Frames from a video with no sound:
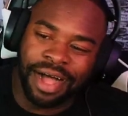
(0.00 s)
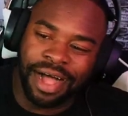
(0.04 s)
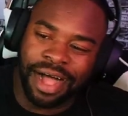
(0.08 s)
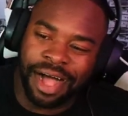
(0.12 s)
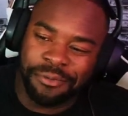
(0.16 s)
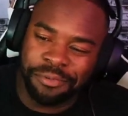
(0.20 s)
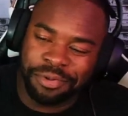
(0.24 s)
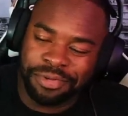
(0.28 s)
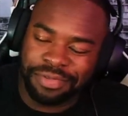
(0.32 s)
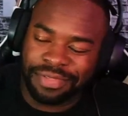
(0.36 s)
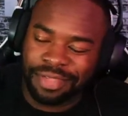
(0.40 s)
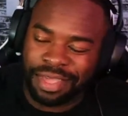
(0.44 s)

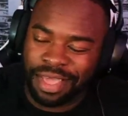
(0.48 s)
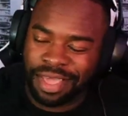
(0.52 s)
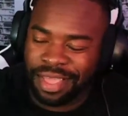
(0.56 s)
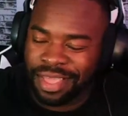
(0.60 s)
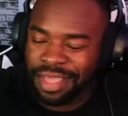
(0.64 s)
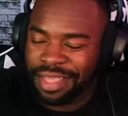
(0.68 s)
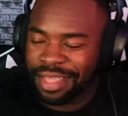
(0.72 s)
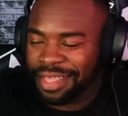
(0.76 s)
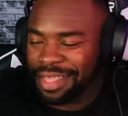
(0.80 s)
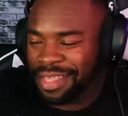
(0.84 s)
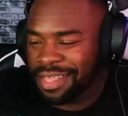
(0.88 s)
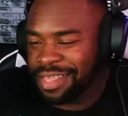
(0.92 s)
I would
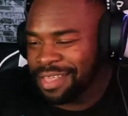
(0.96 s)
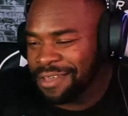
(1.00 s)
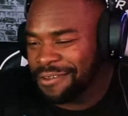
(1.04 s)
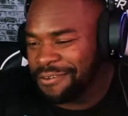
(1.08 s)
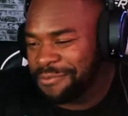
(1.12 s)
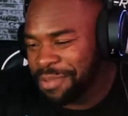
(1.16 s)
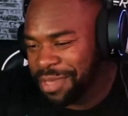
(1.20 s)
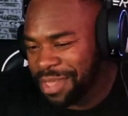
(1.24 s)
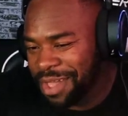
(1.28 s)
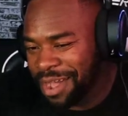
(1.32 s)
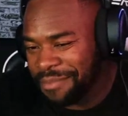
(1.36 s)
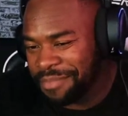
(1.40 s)
say it
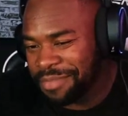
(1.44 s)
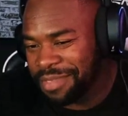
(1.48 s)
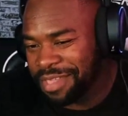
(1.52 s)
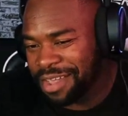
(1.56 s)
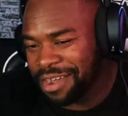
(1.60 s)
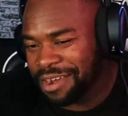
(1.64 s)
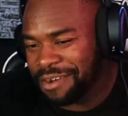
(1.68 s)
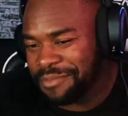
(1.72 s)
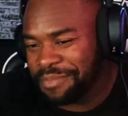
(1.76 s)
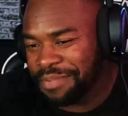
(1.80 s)
would be up there,